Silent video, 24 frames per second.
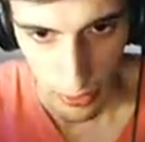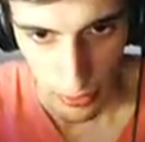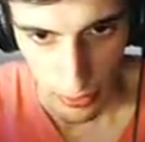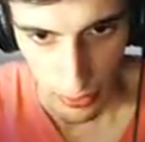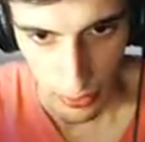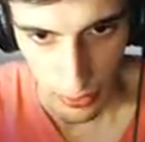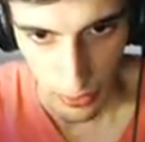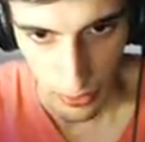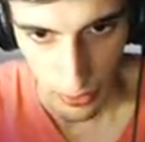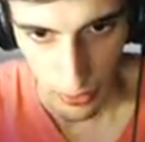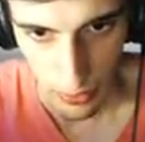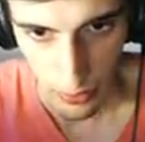
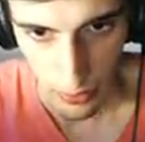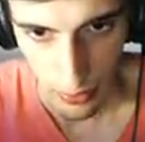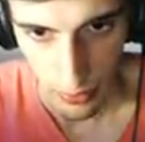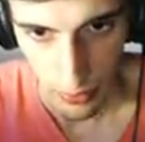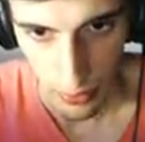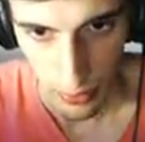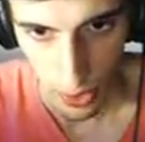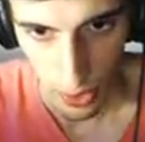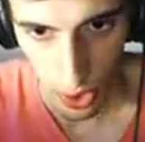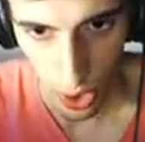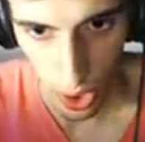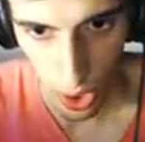
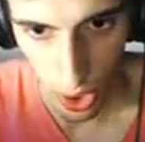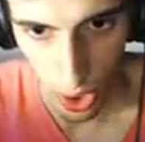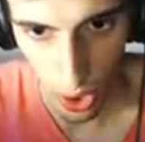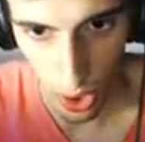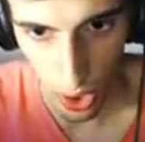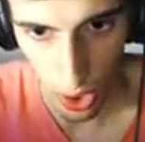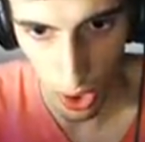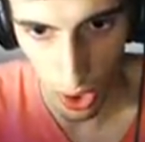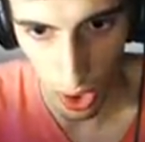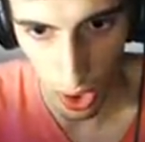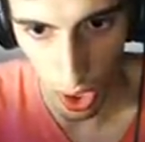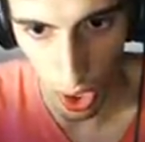
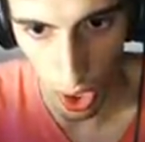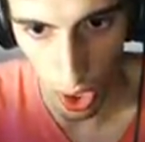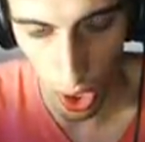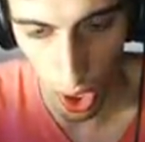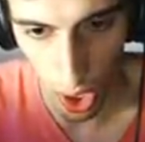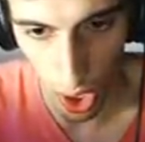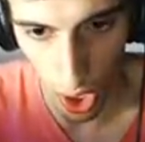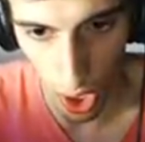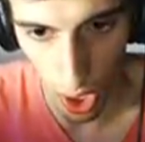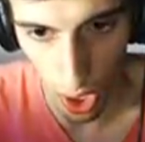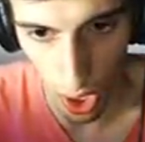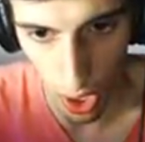
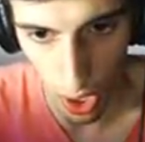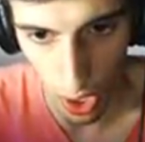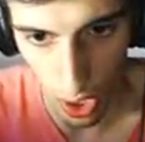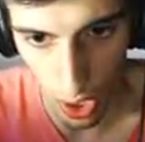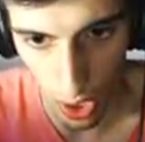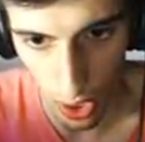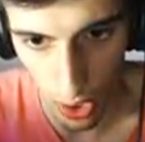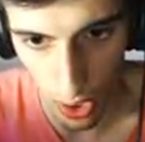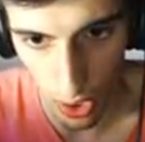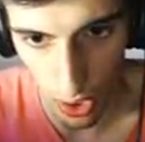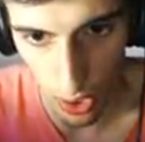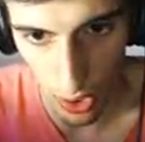
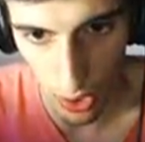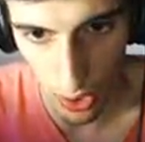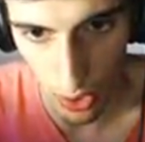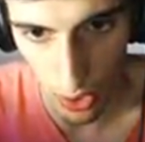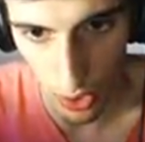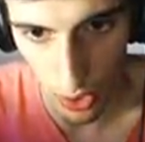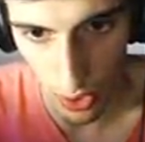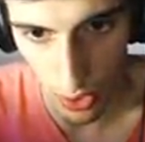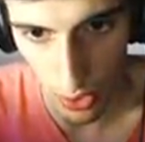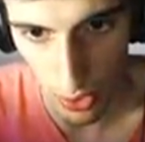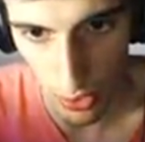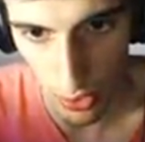
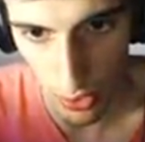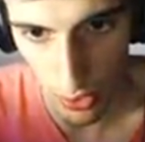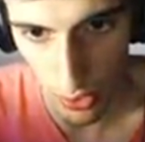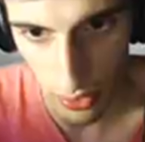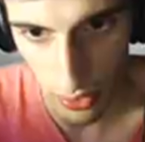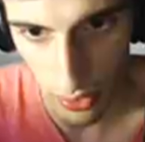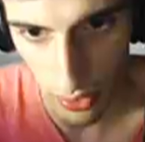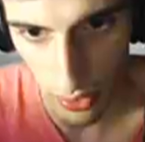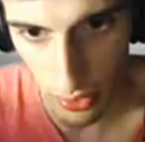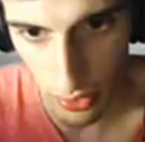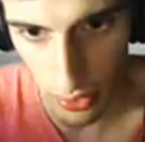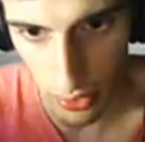
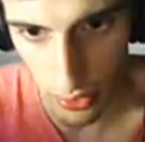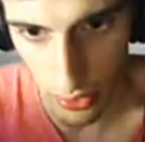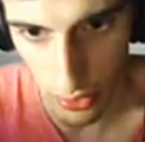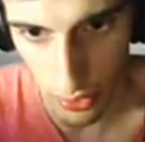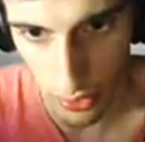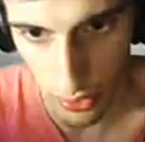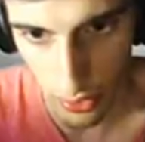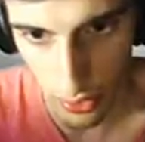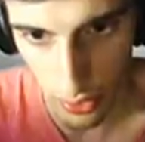[no speech]